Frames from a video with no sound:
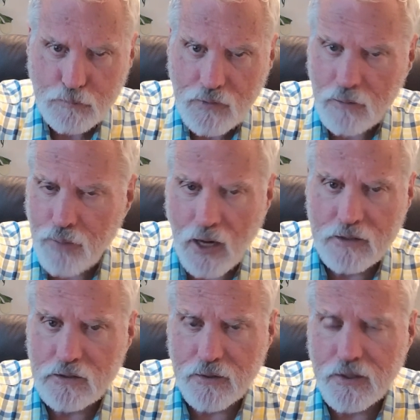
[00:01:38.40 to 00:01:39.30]

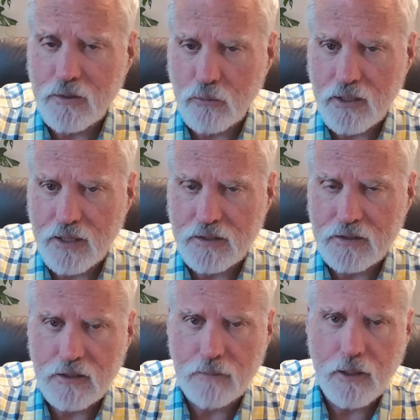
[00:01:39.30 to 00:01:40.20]
parties are in a
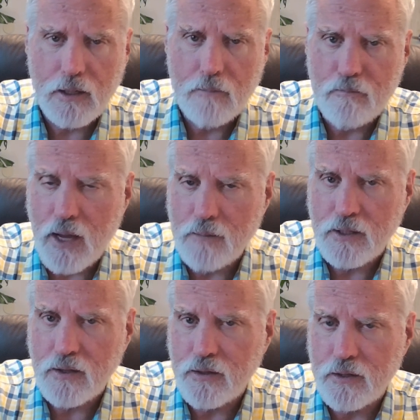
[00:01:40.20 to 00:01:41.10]
relationship.
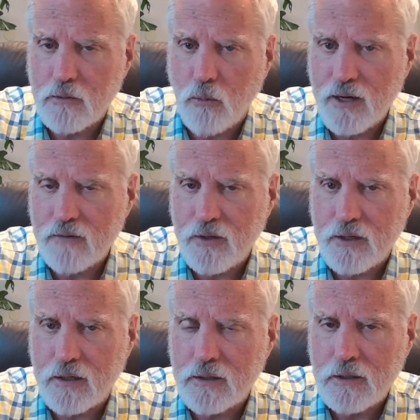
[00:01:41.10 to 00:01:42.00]
Maybe one of
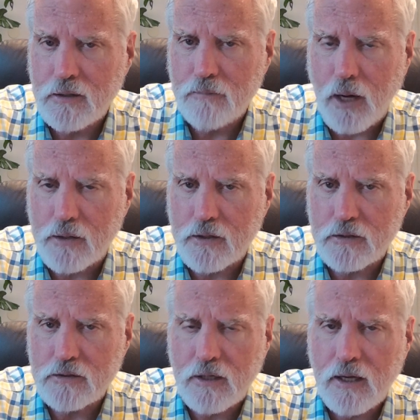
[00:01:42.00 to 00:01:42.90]
the
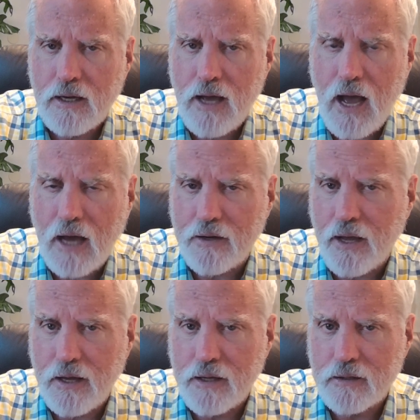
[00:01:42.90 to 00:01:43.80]
partners had
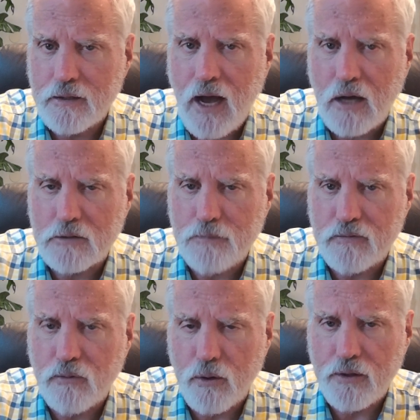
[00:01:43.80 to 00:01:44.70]
a house
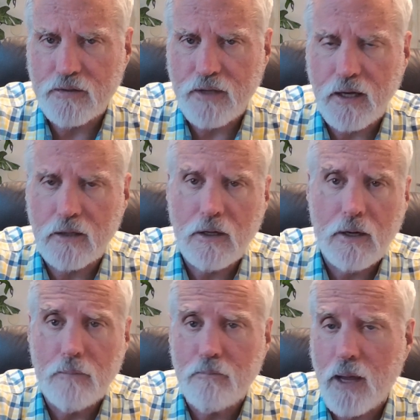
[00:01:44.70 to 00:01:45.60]
before the sale.
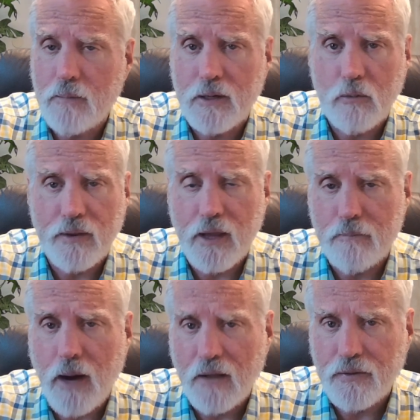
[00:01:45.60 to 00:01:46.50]
Maybe when they
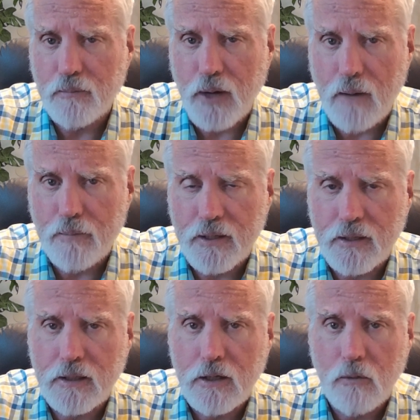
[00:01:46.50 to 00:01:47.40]
bought the
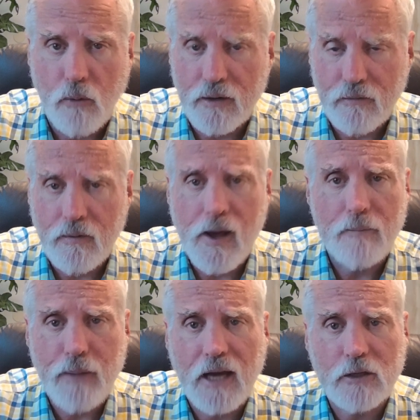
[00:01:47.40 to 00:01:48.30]
property, one of them had
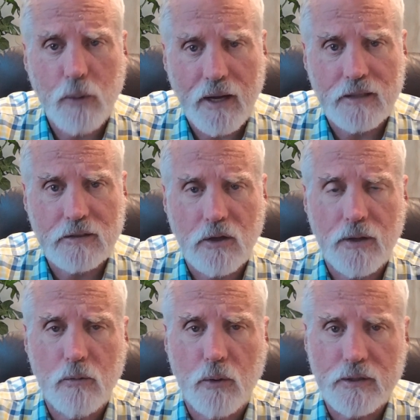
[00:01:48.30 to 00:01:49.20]
bad credit, so
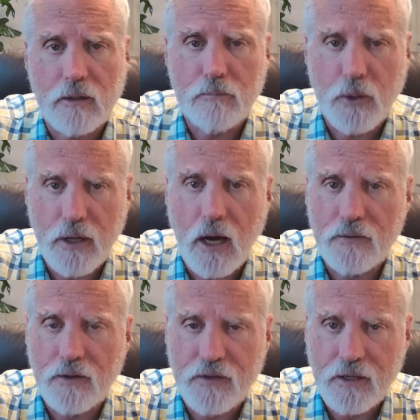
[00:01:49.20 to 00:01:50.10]
they weren't put on
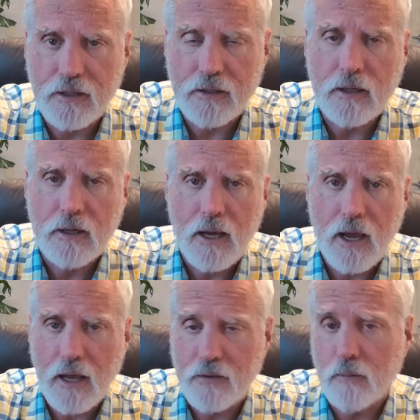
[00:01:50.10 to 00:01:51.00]
the deed
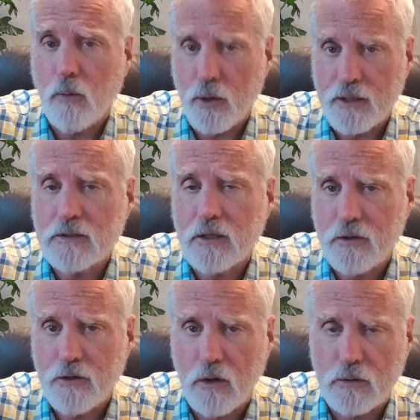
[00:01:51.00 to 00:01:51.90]
and the mortgage and the
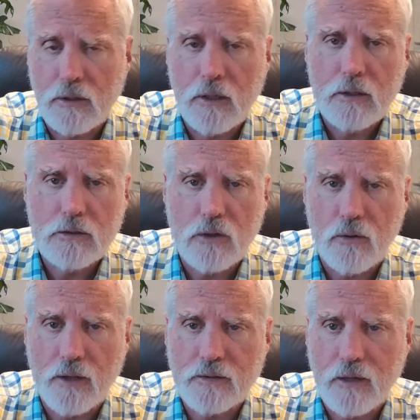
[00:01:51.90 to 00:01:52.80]
note, so
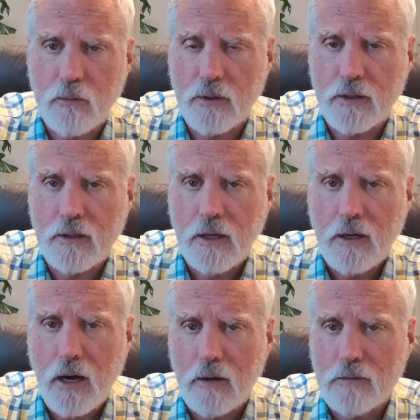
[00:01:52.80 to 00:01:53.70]

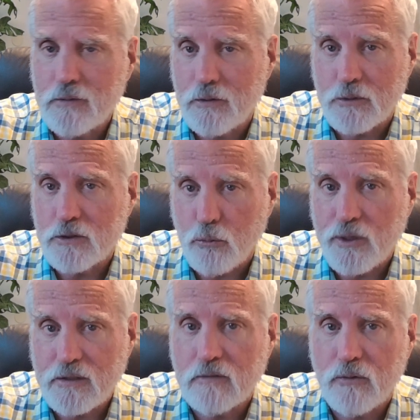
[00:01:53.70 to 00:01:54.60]
that it was a
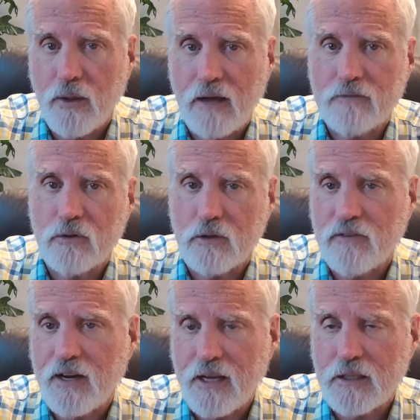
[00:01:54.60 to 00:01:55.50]
reason for that for
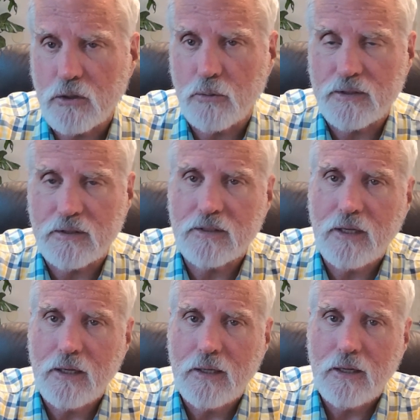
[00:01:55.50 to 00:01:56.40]
financial reasons.
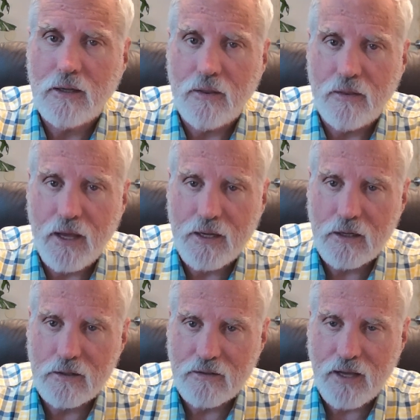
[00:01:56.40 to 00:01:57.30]

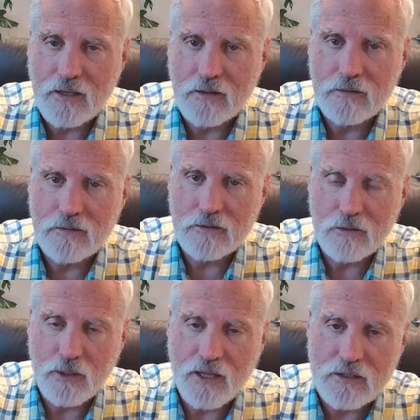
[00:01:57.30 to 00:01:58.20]
The
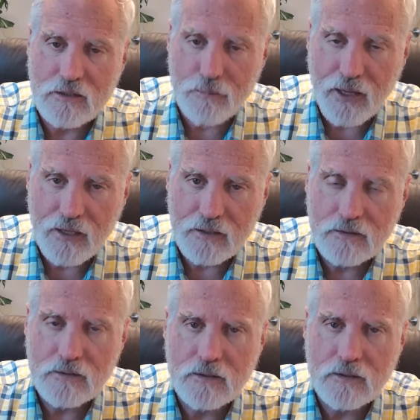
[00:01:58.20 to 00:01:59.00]
relationship ends,